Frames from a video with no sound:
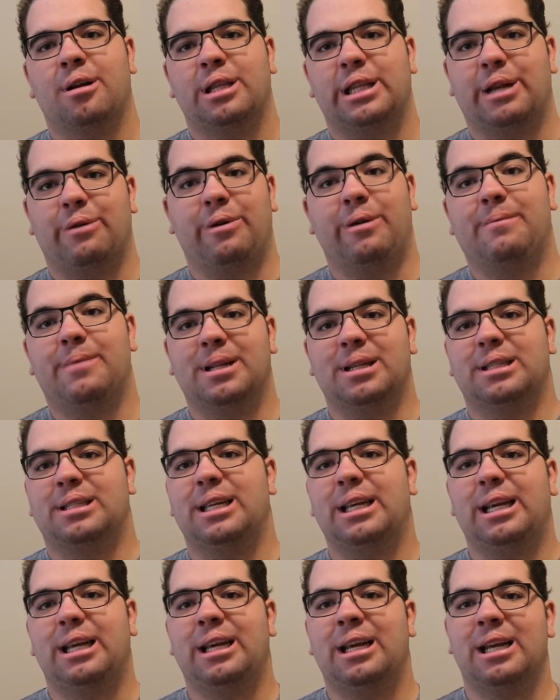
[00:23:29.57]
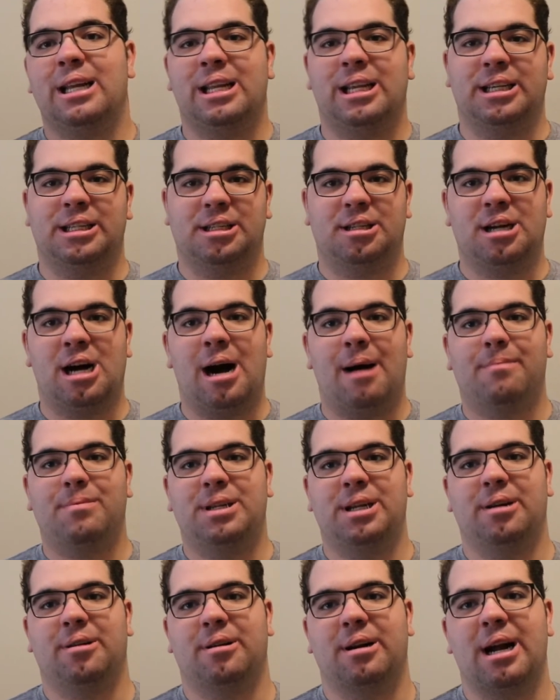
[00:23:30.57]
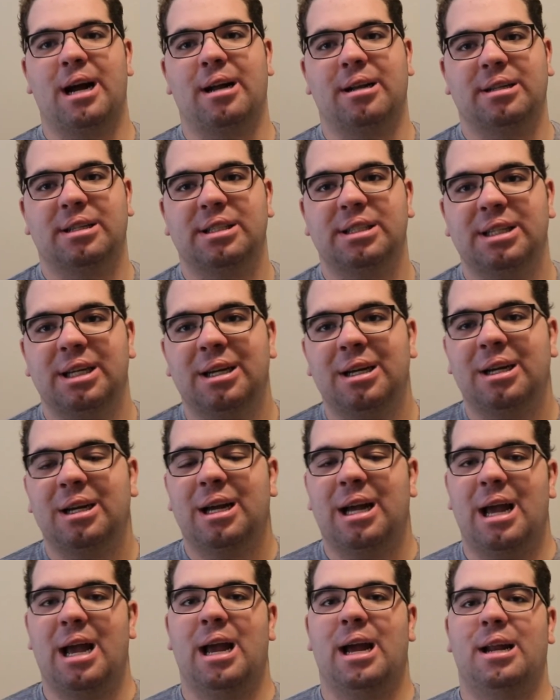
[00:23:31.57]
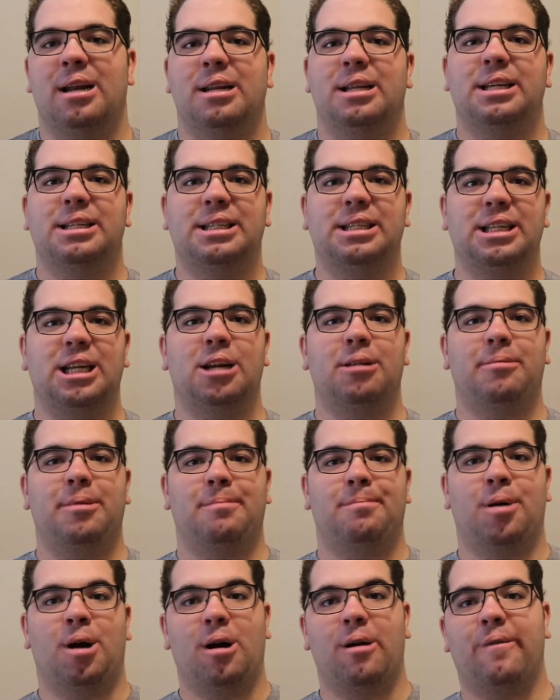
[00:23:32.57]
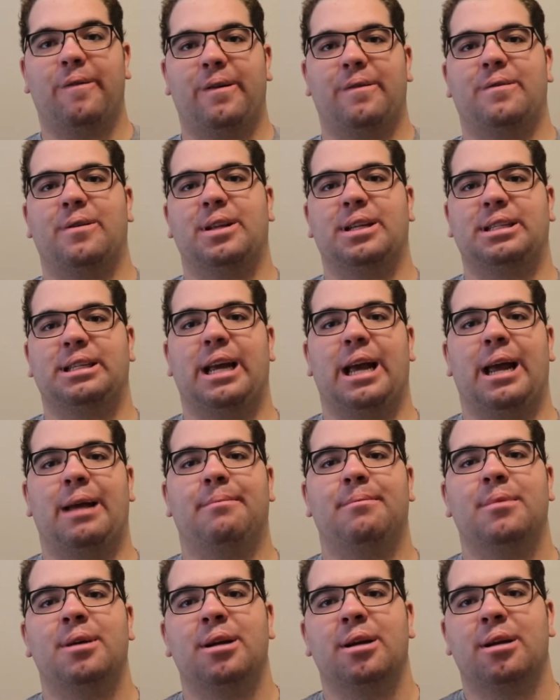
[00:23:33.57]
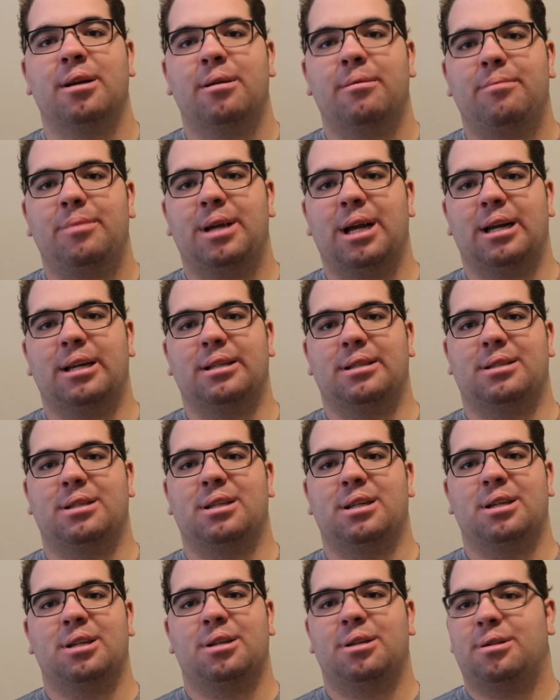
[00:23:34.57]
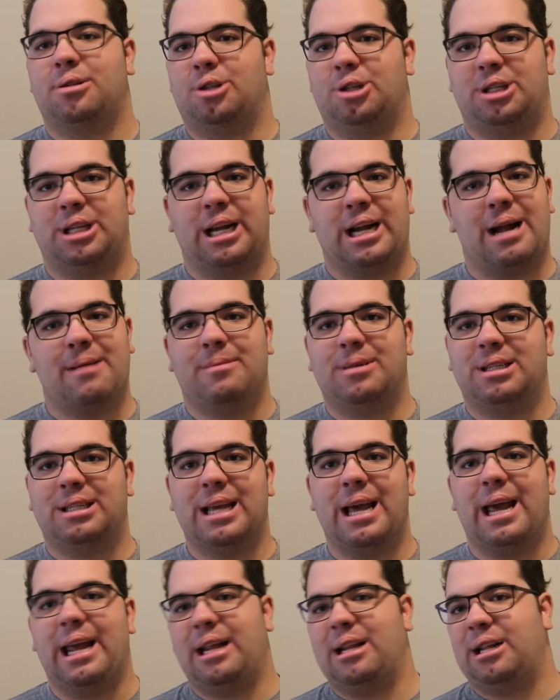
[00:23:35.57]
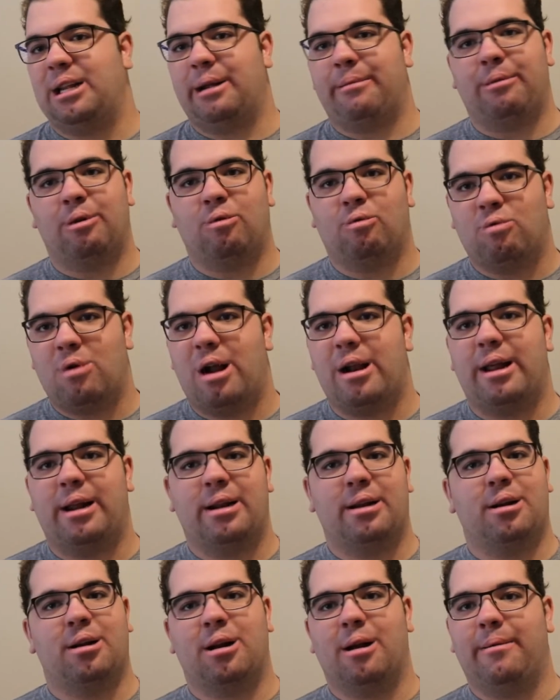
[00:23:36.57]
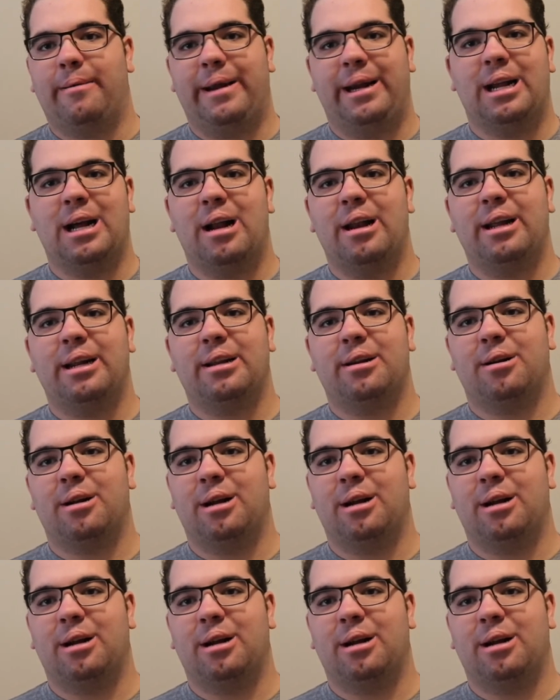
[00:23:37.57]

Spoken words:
that we've been seeing in these top tier guns. And this is going to be perfect for this game because, just like I've been saying, they're going to be running, they're going to be gunning, they're